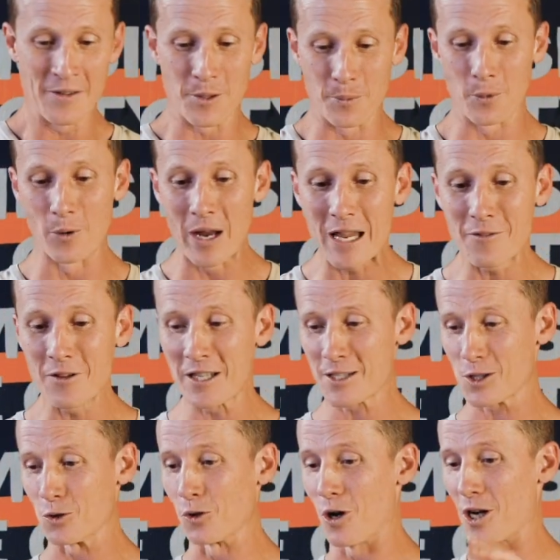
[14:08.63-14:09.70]
the
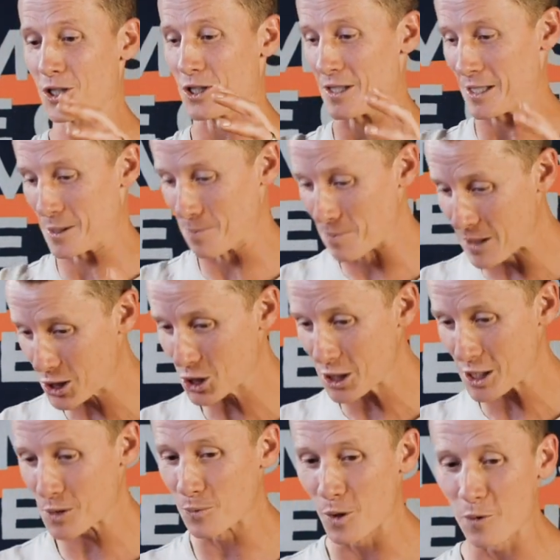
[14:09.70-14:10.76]
Moravians who launched this
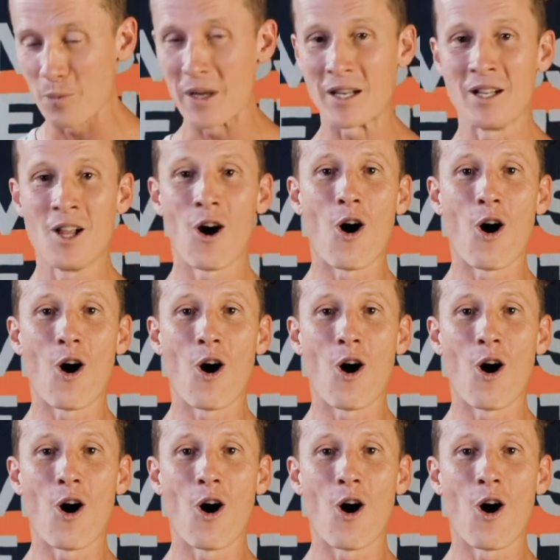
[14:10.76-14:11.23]
missions movement,